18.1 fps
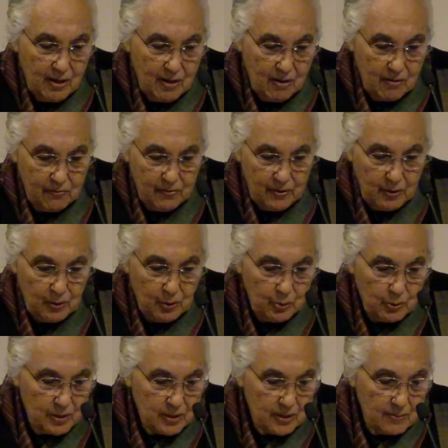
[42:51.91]
of
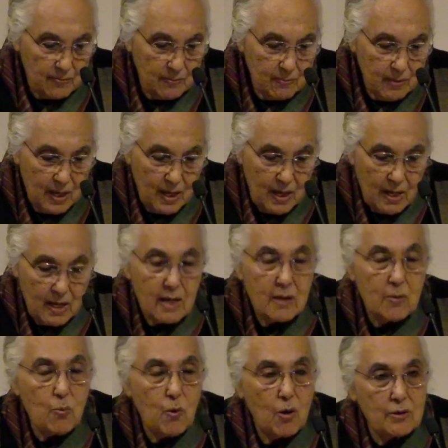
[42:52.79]
Hinduism
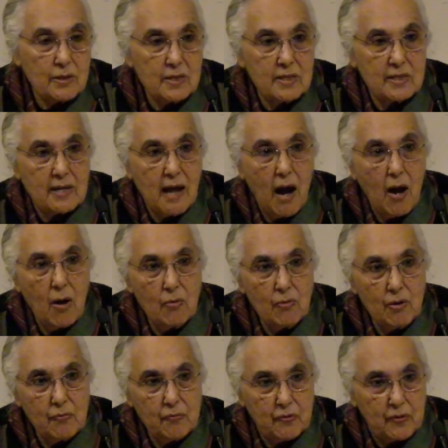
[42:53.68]
in what is now
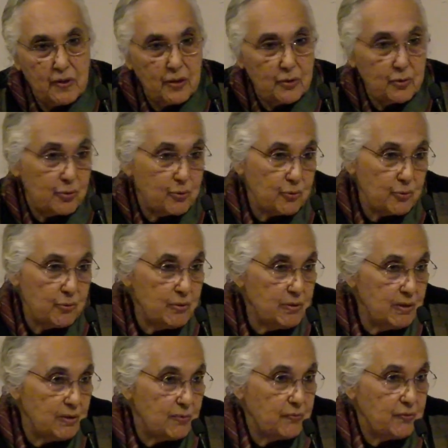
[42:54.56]
referred to
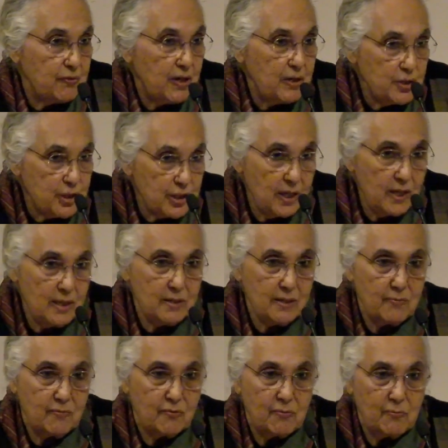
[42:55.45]
and
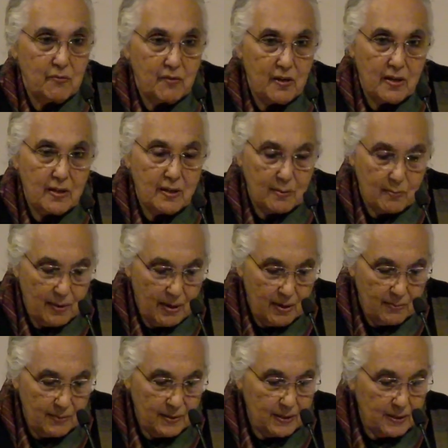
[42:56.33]
differentiated from Vedic
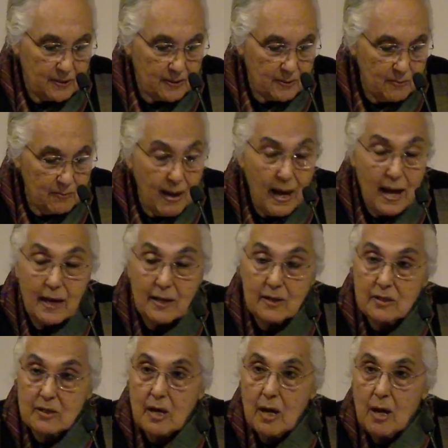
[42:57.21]
Brahmanism
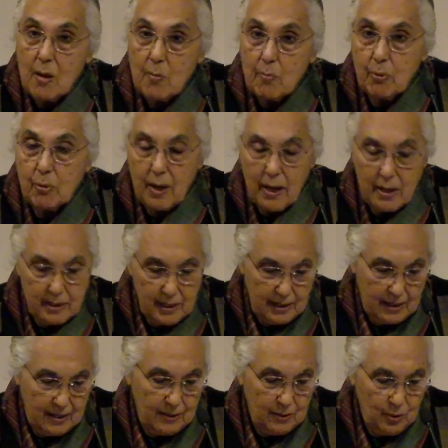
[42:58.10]
as
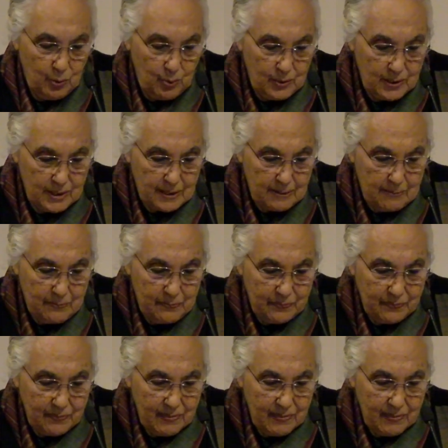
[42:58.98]
Puranic Hinduism.